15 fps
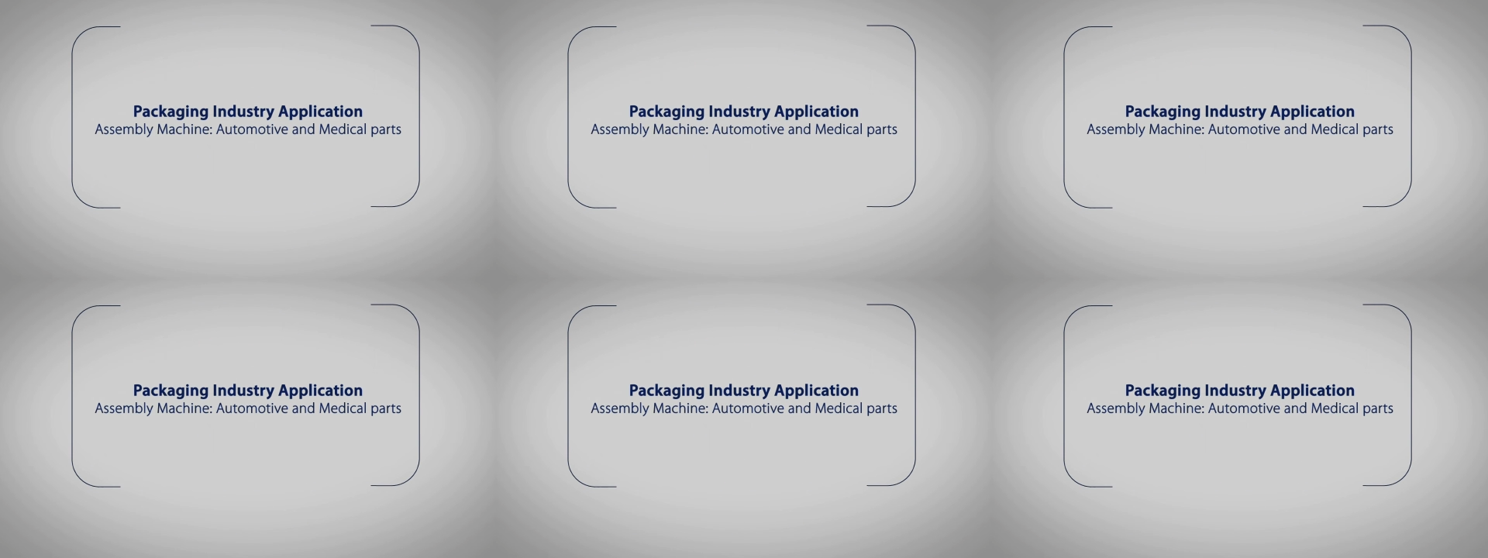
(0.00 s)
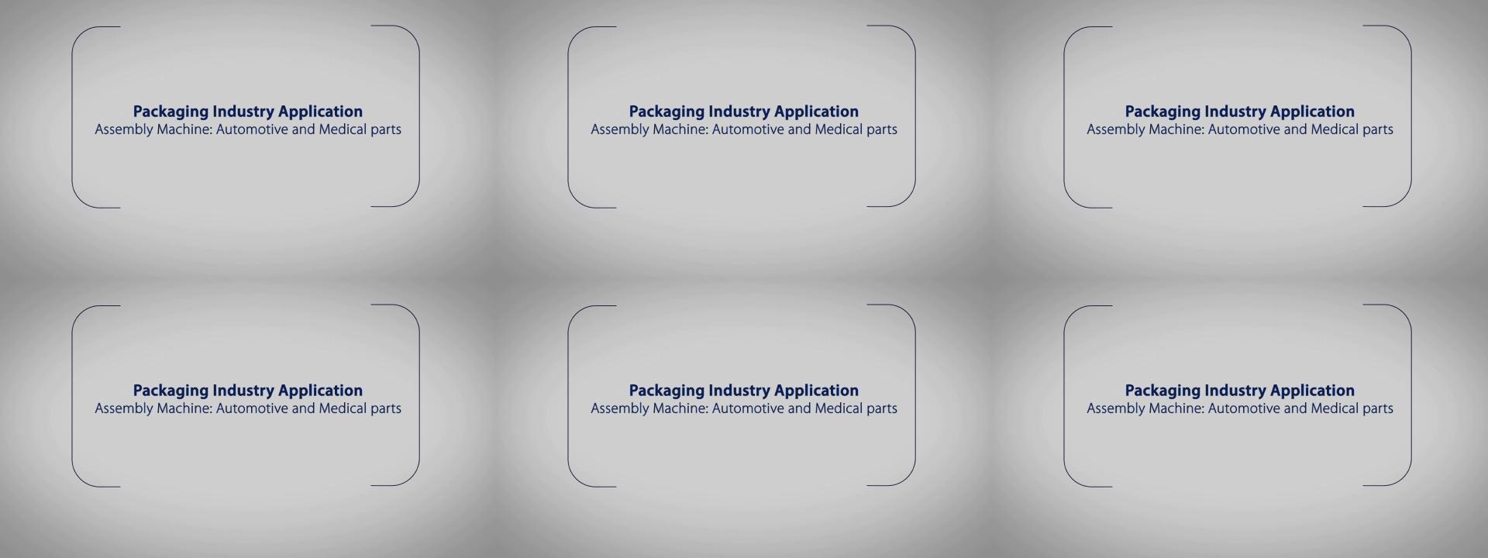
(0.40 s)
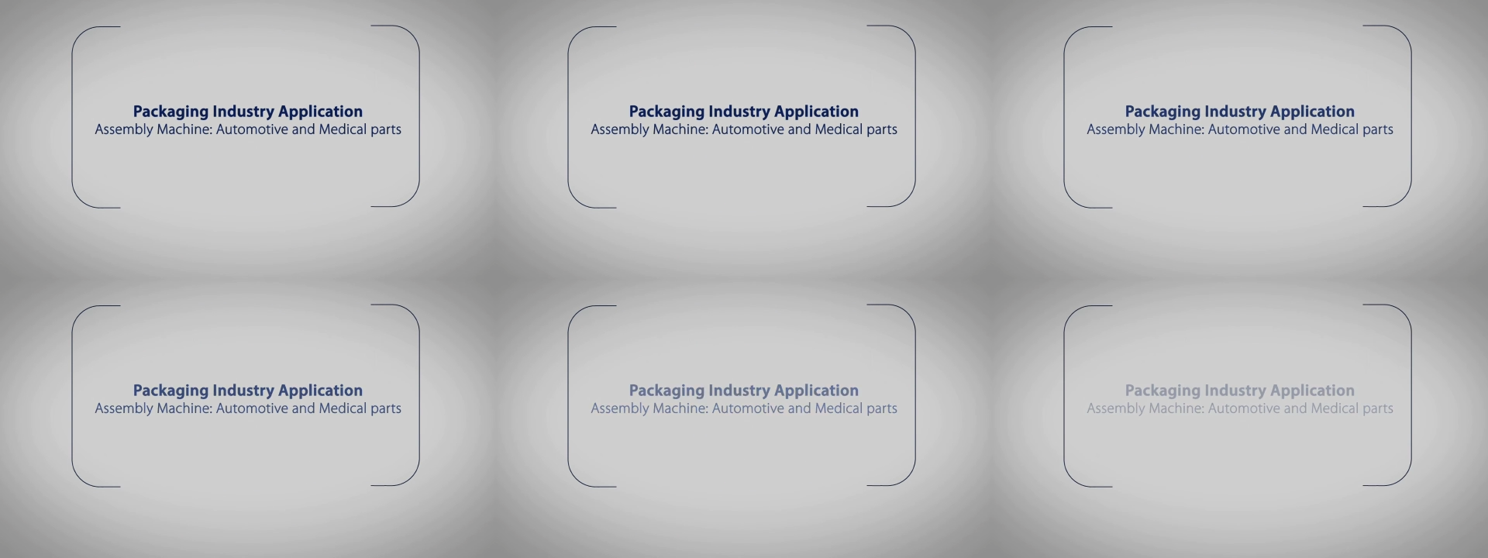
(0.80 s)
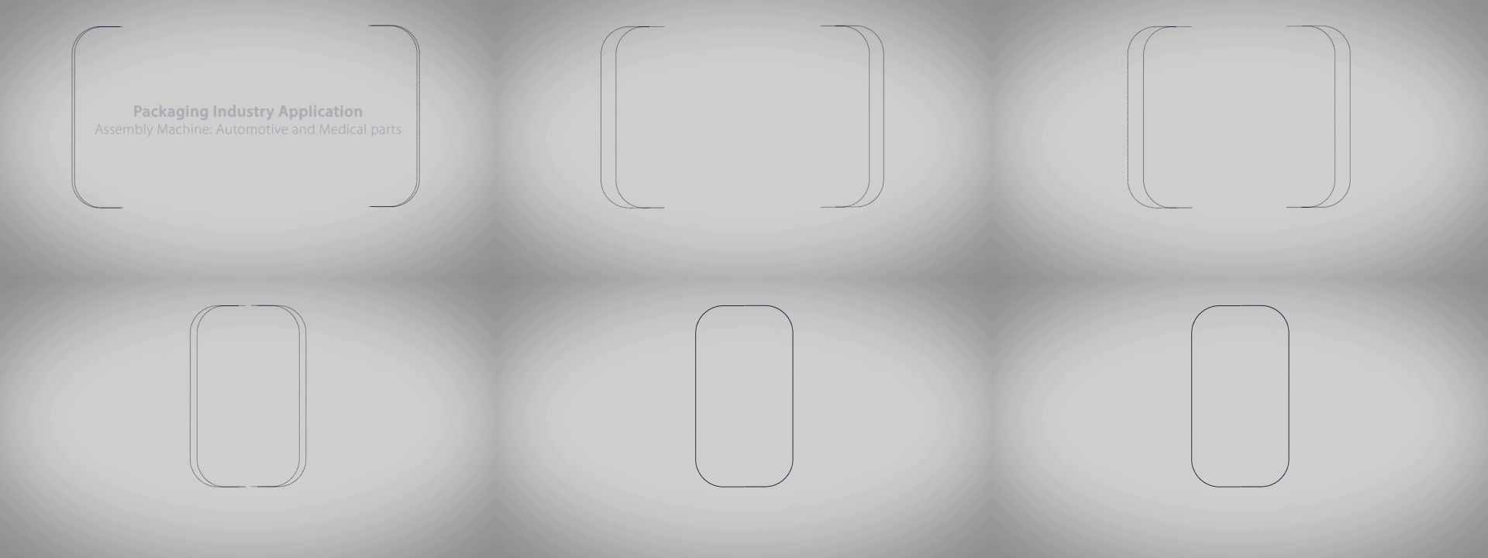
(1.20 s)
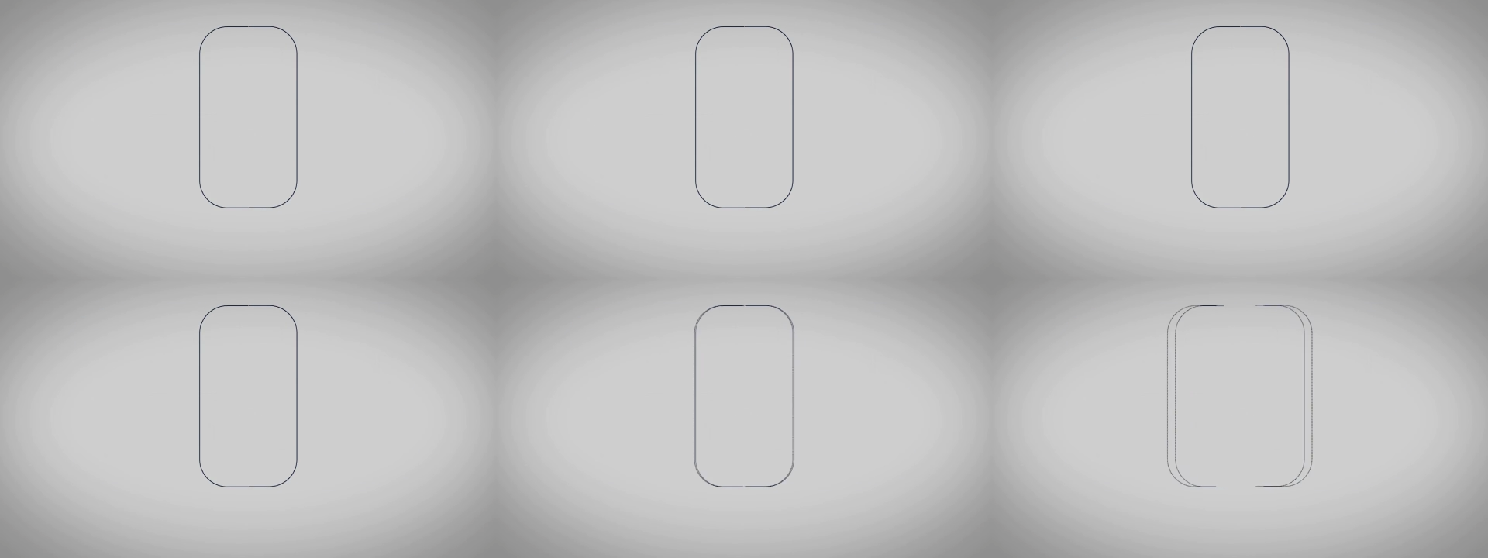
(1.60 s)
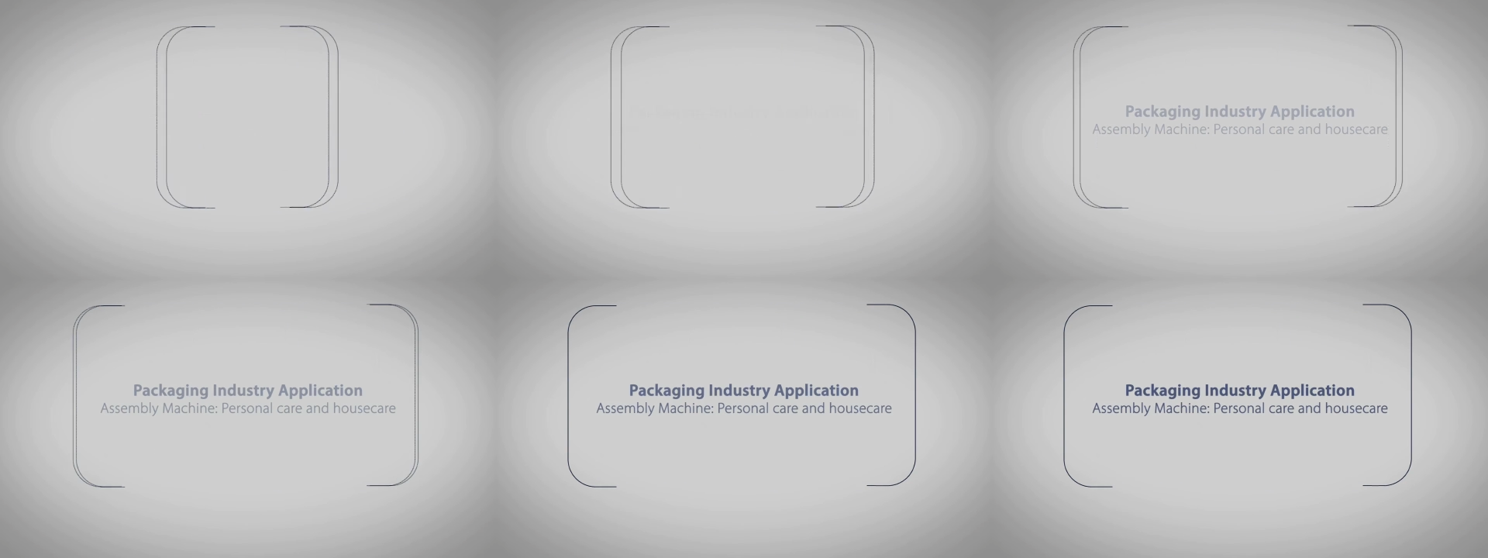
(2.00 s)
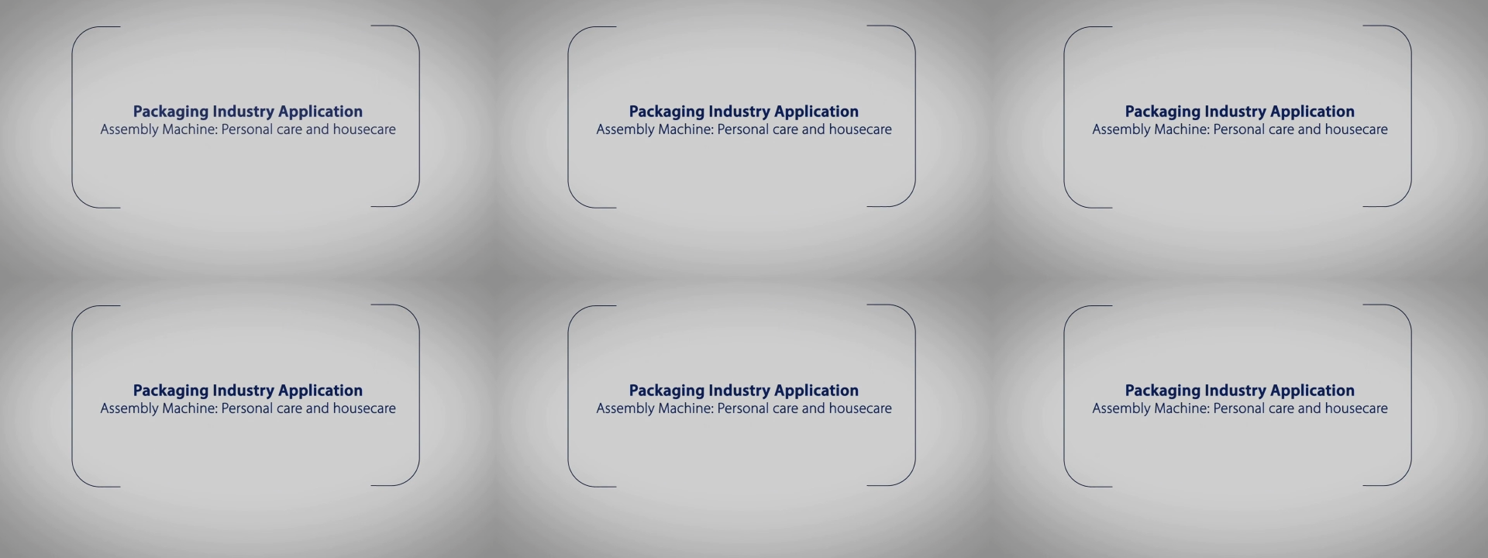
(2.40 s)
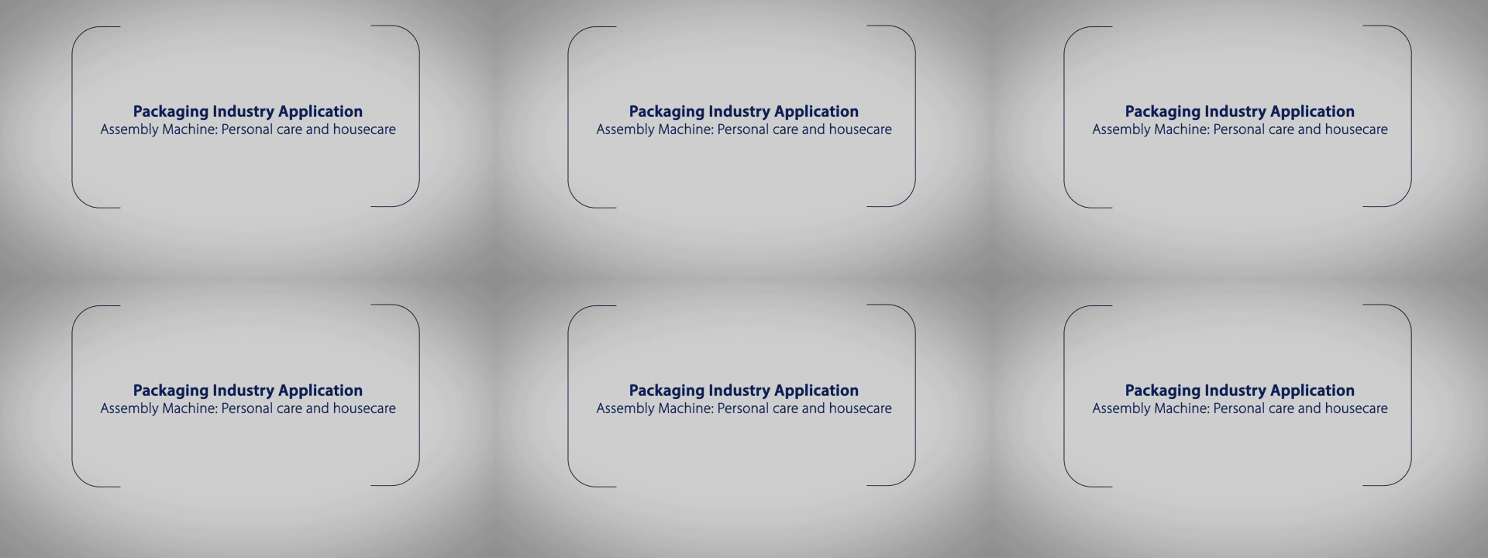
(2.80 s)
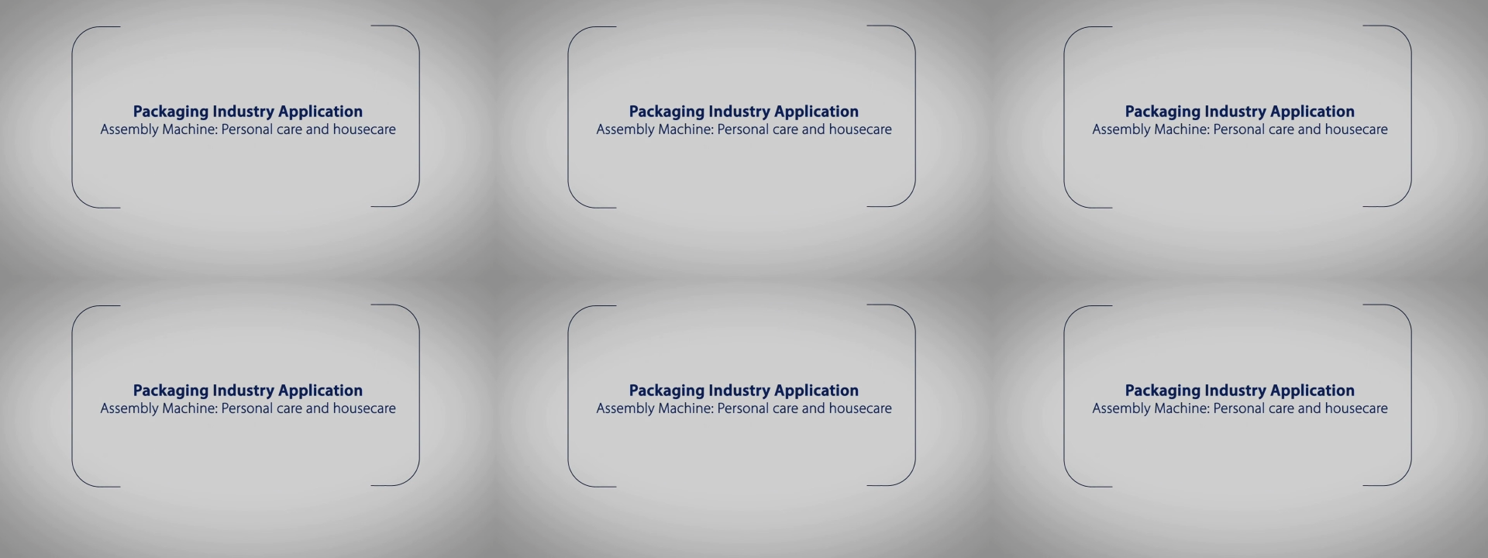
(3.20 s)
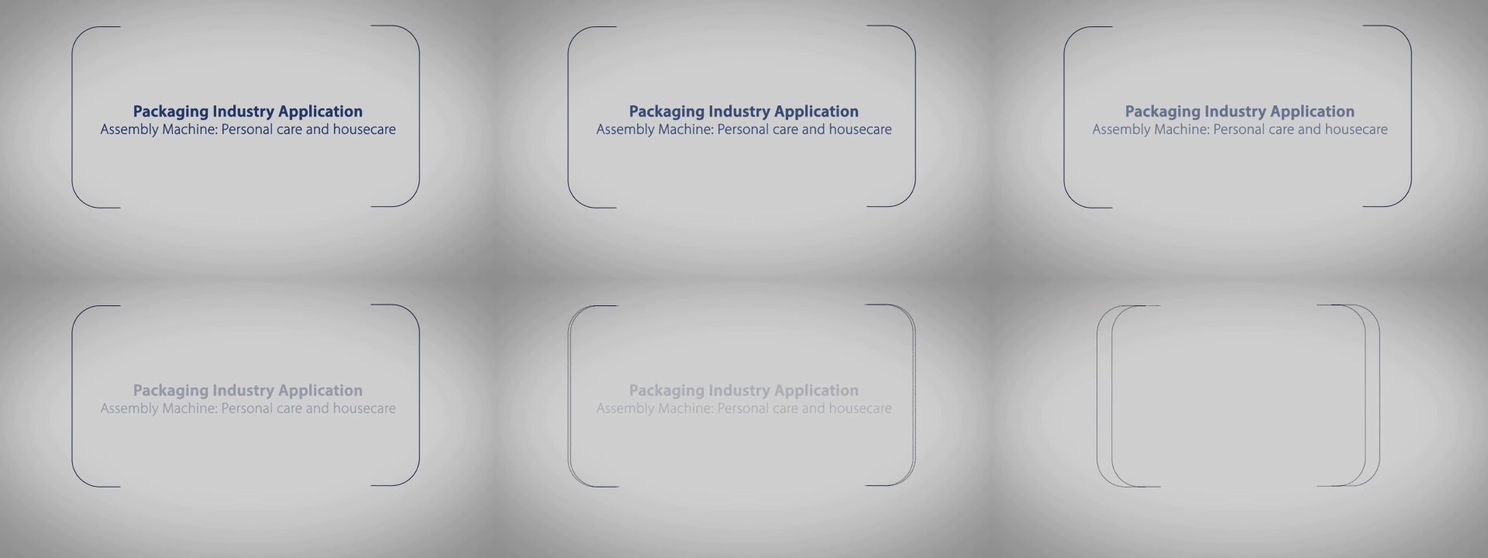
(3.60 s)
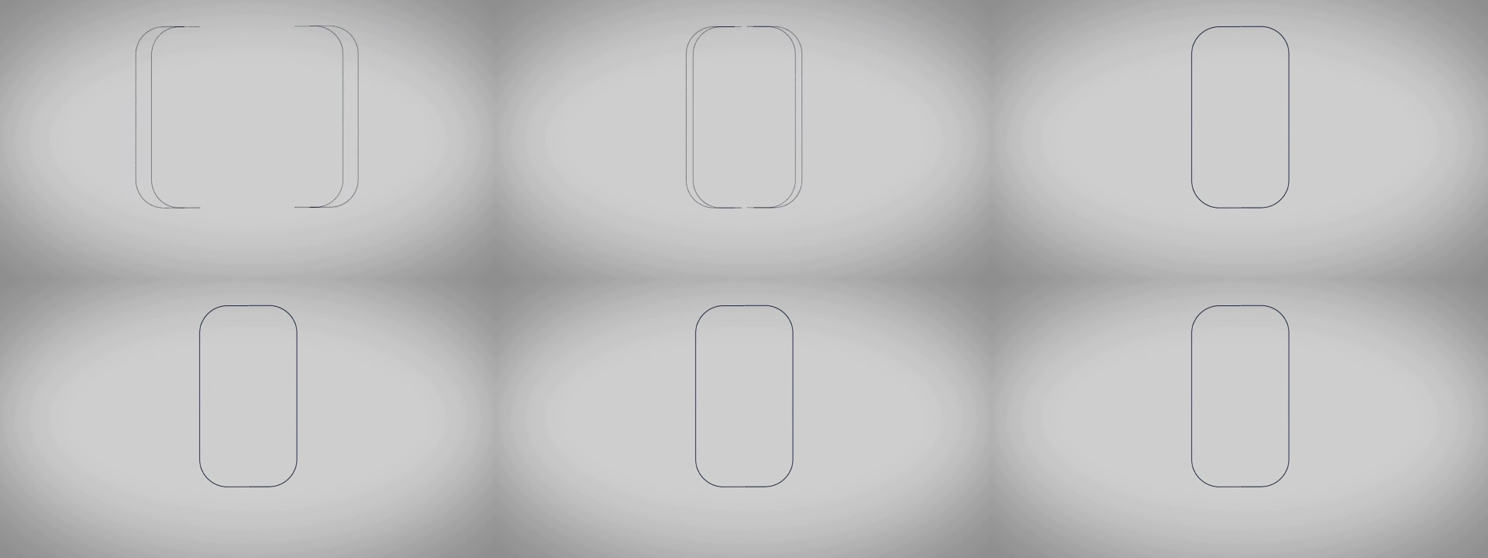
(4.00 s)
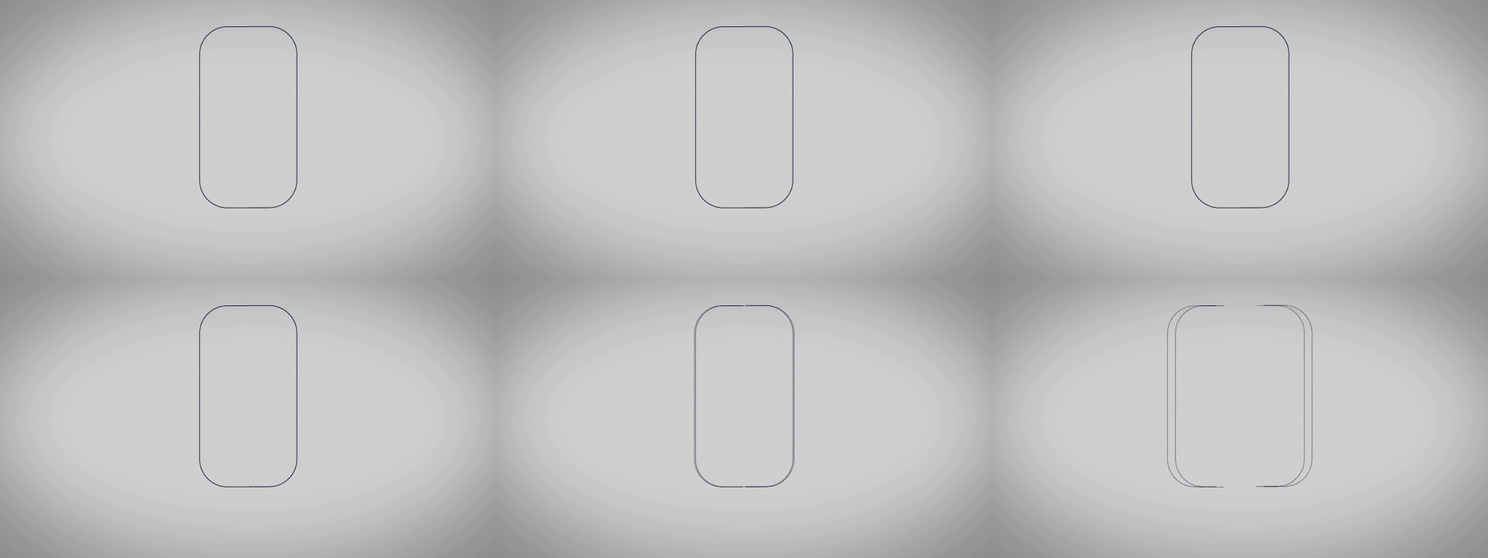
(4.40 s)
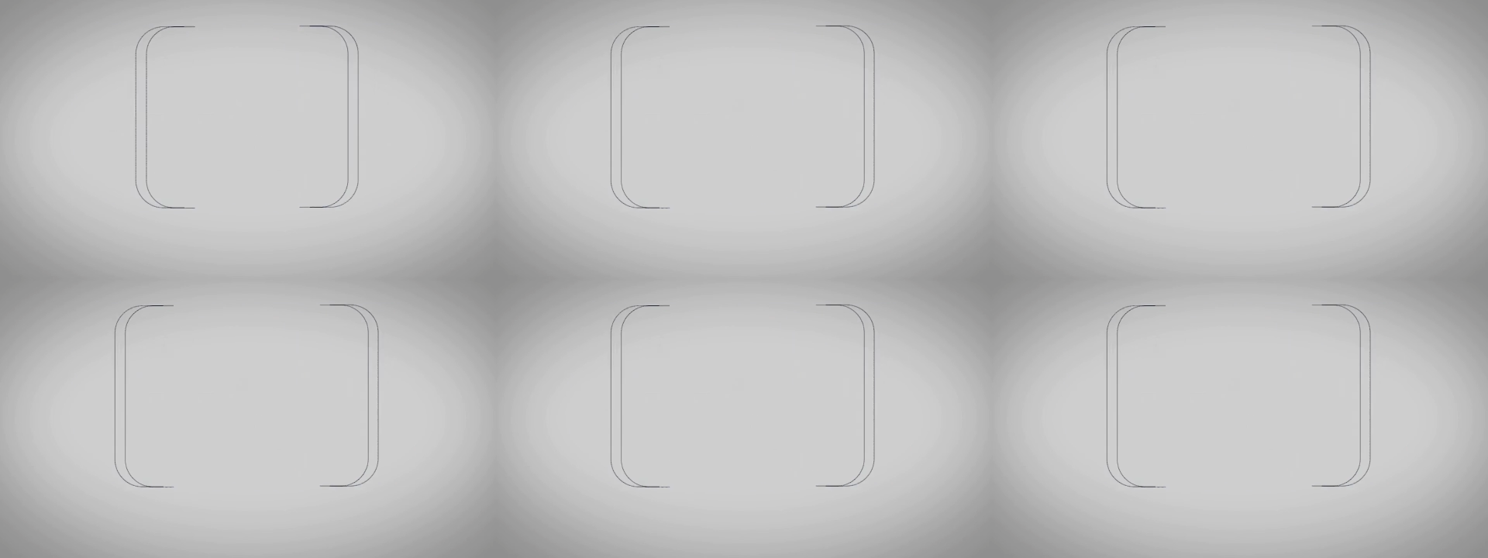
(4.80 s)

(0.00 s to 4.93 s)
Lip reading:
Nobody's mouth can be seen.